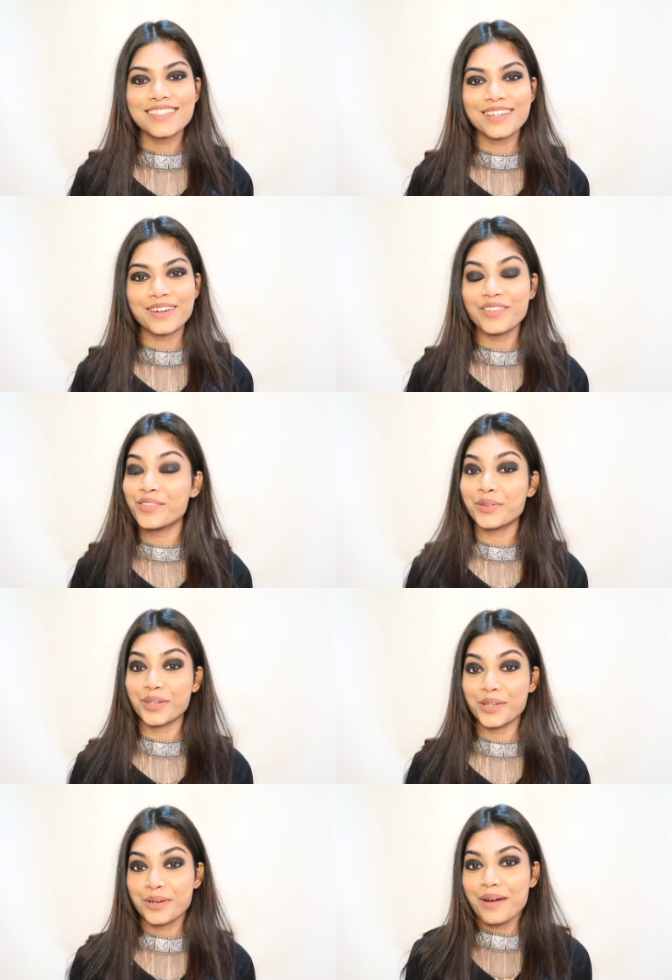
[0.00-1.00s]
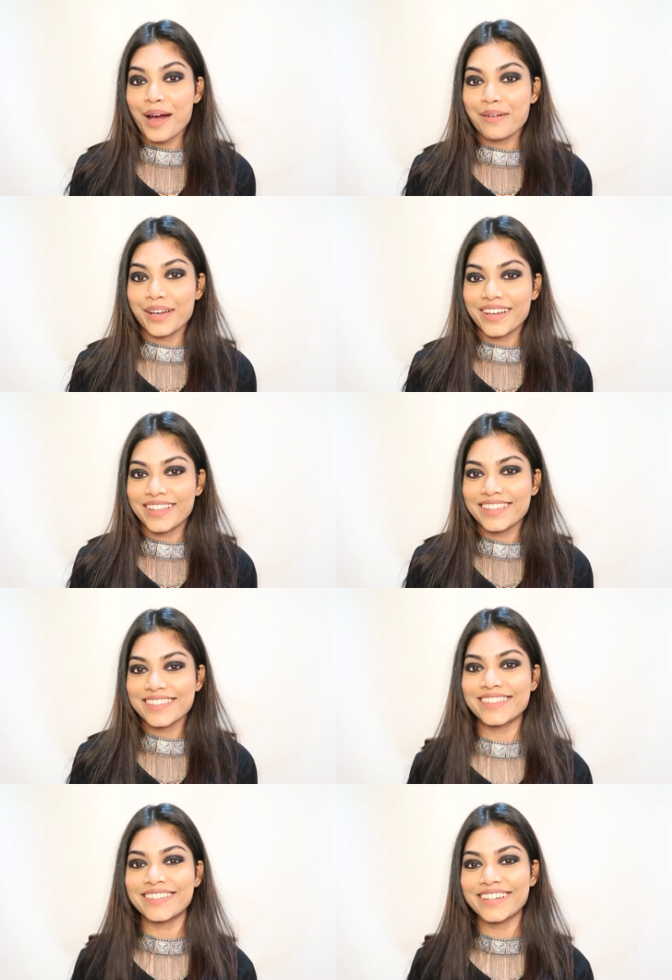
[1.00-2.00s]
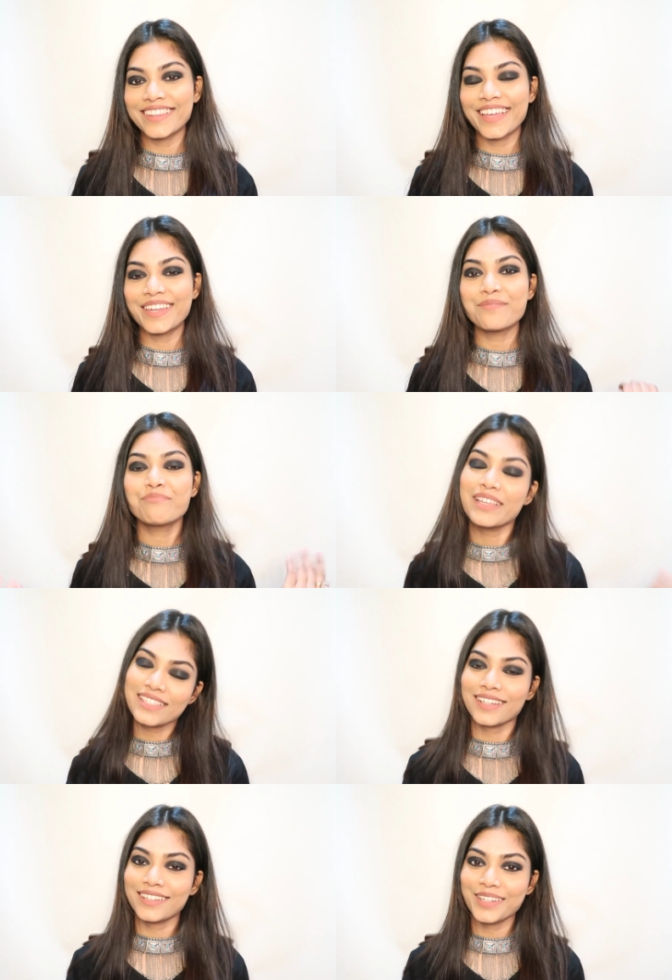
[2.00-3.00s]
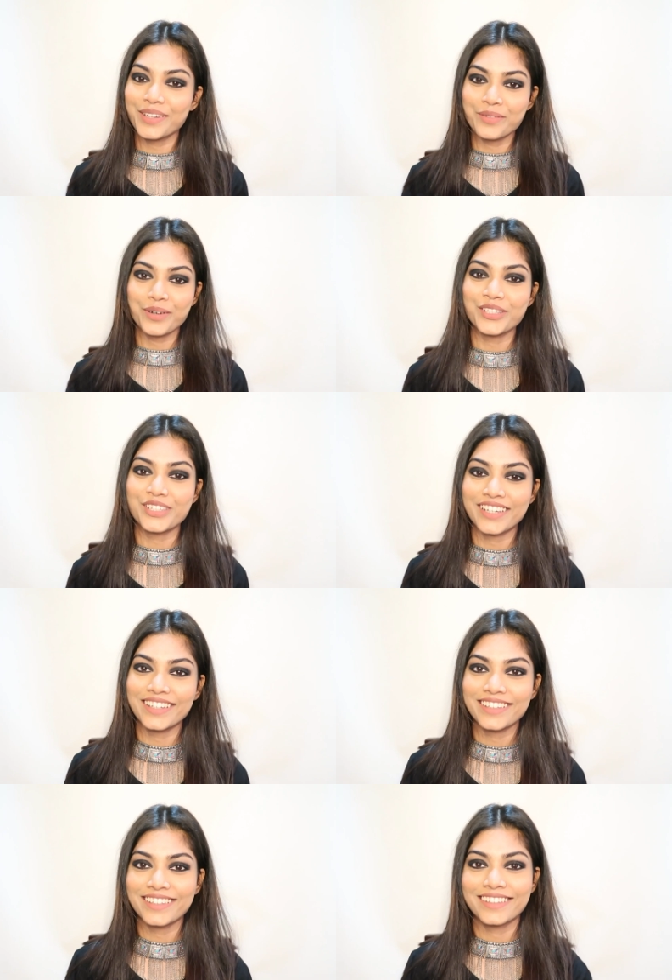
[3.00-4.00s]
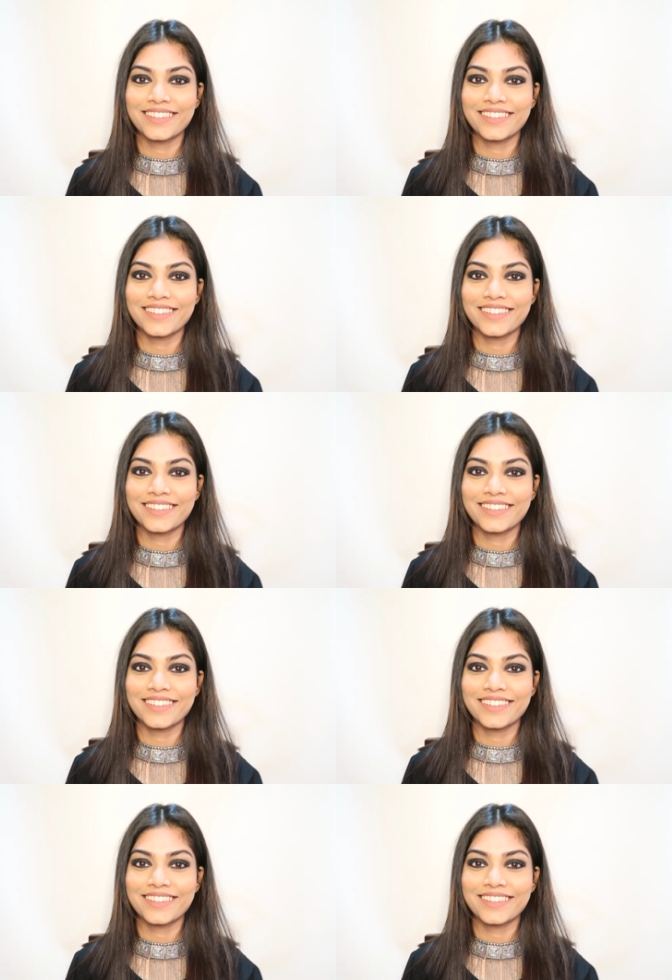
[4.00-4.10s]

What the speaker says: So if you want to know how I got this look, then please continue watching.